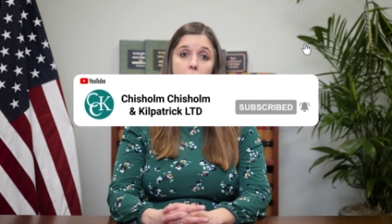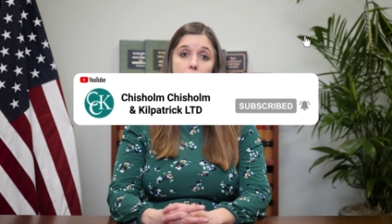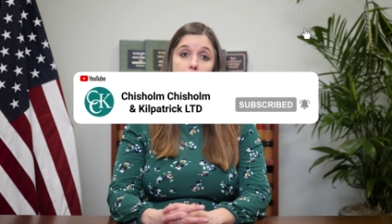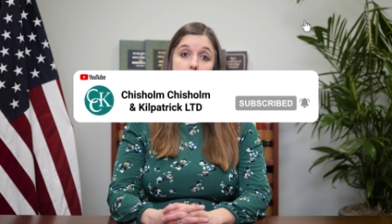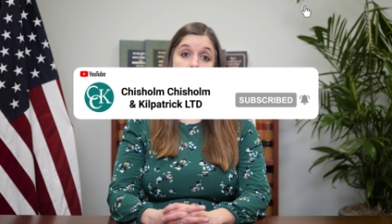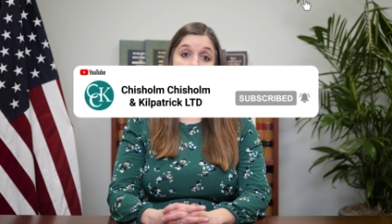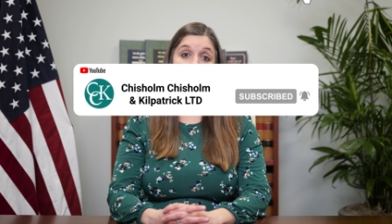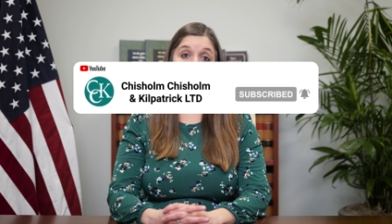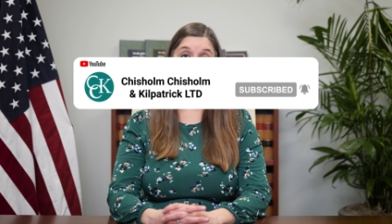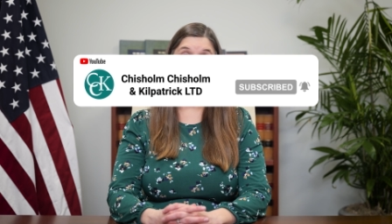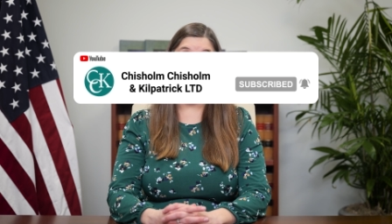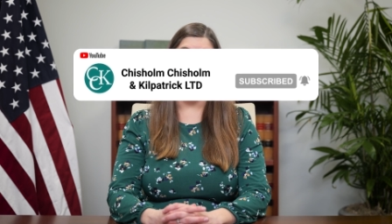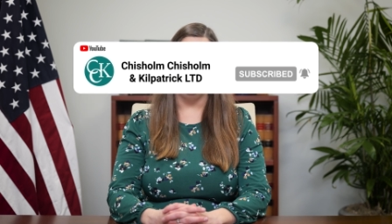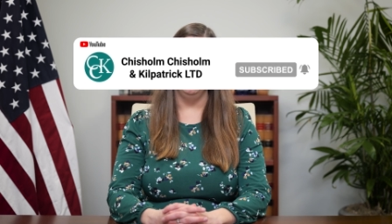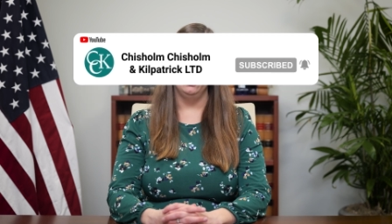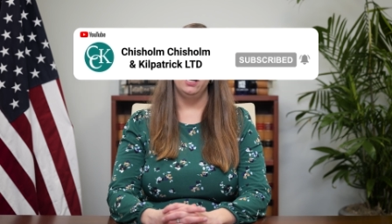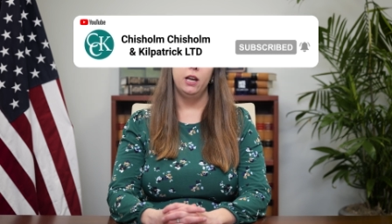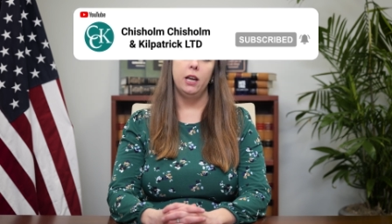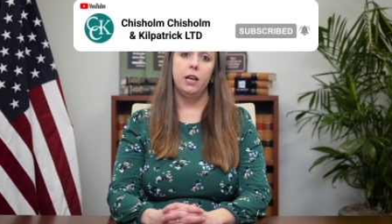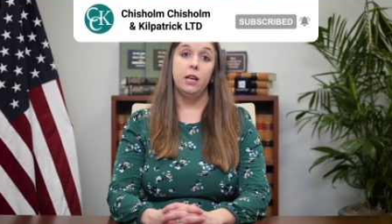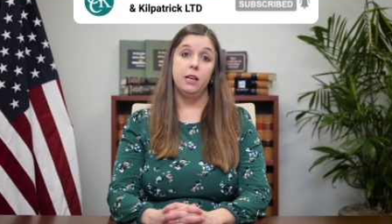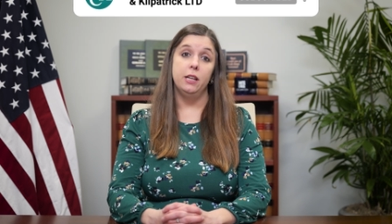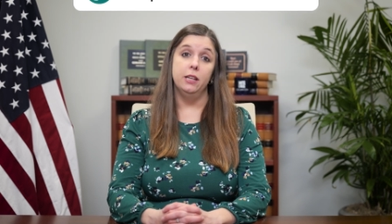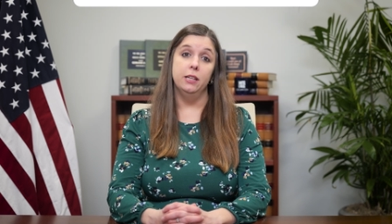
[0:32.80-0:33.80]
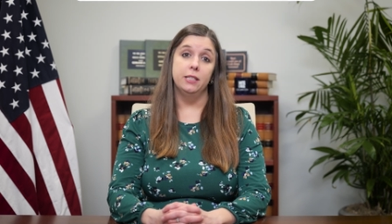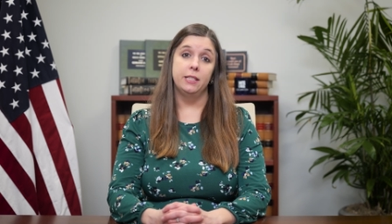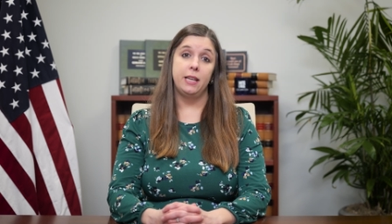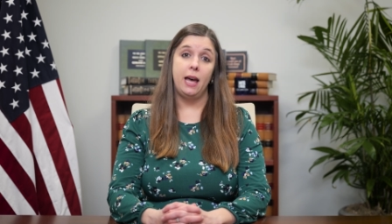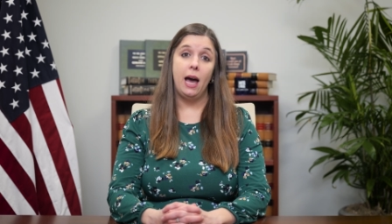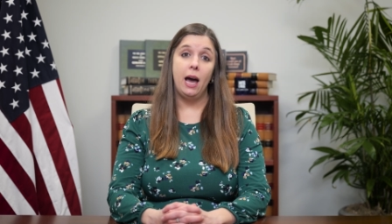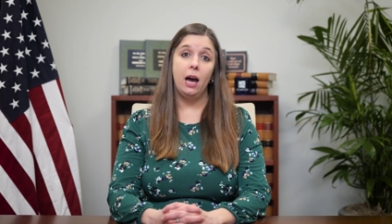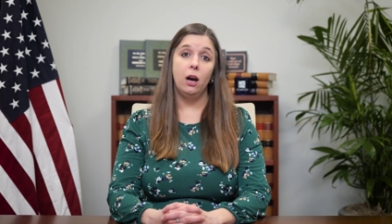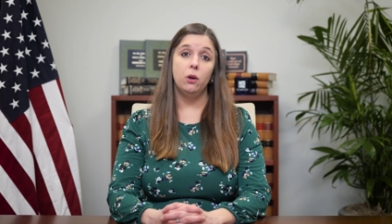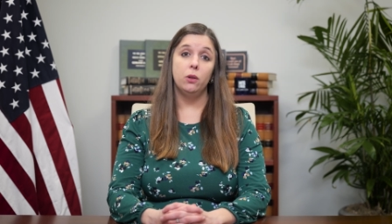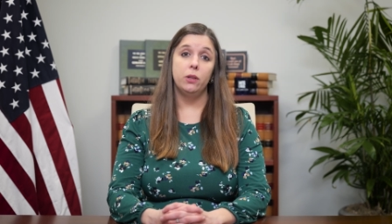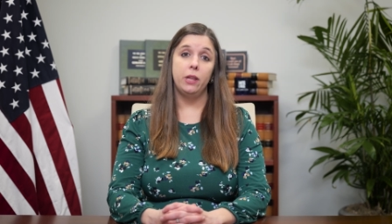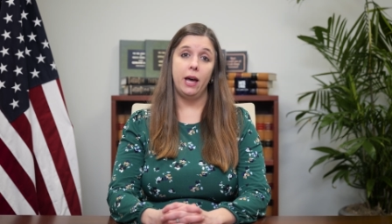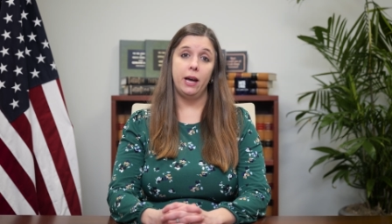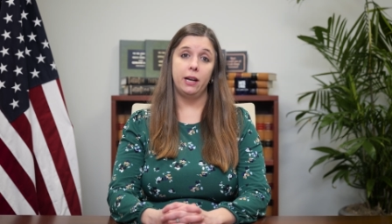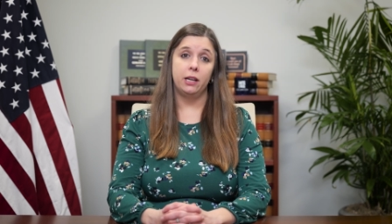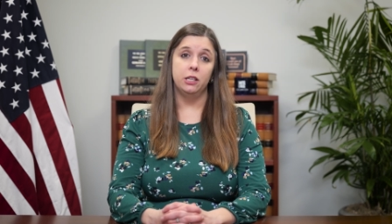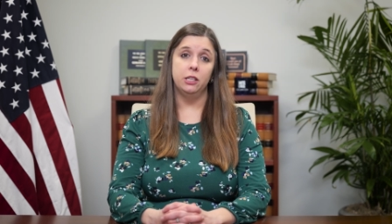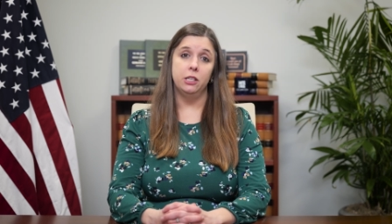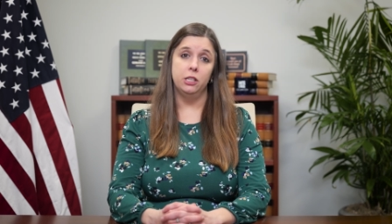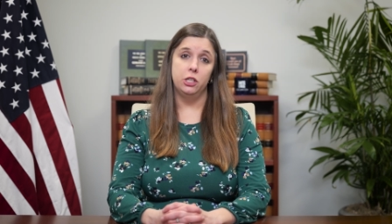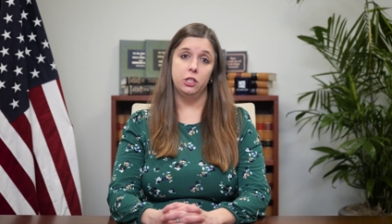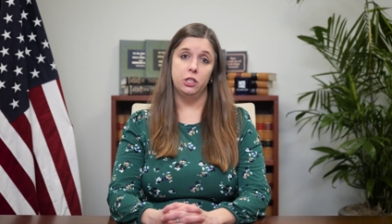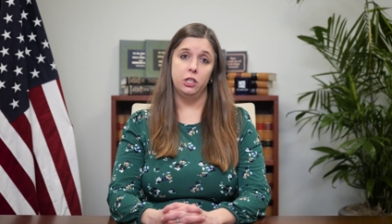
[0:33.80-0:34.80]
Rather, it is how that
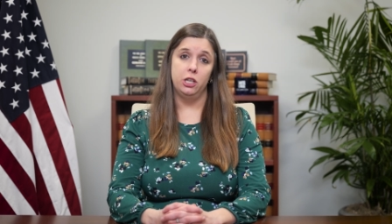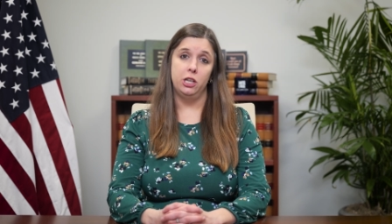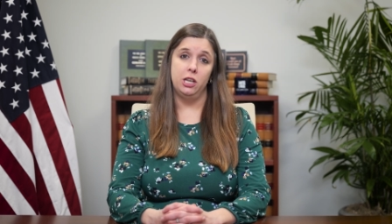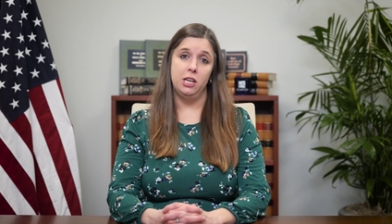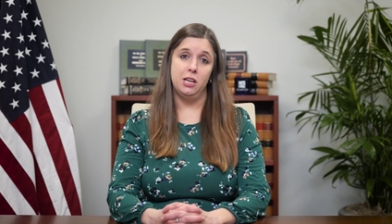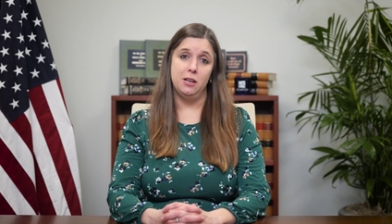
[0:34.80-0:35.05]
condition